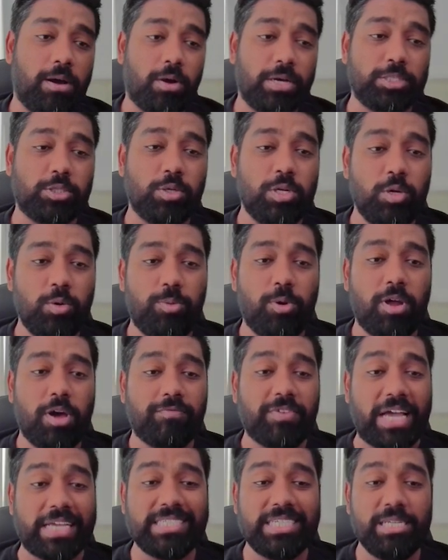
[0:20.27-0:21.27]
Alright, so Liverpool
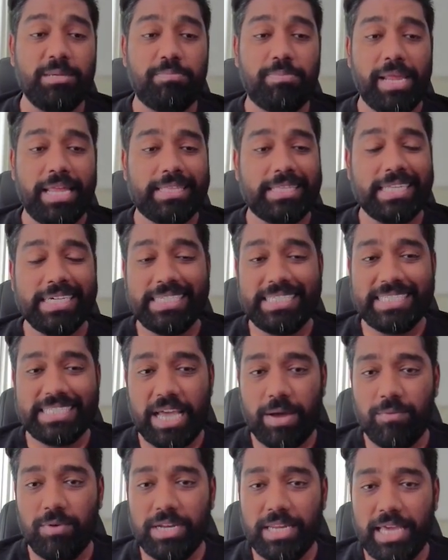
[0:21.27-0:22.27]
have actually played
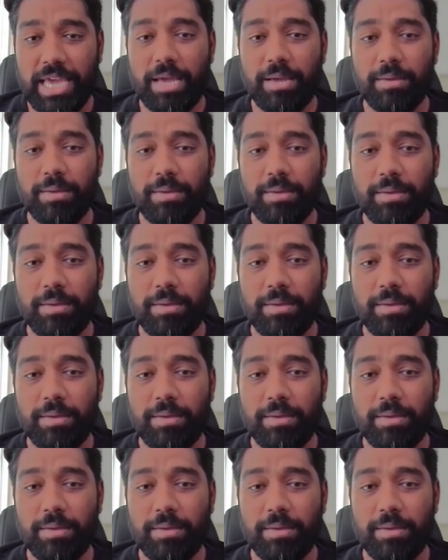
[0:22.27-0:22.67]
37 games.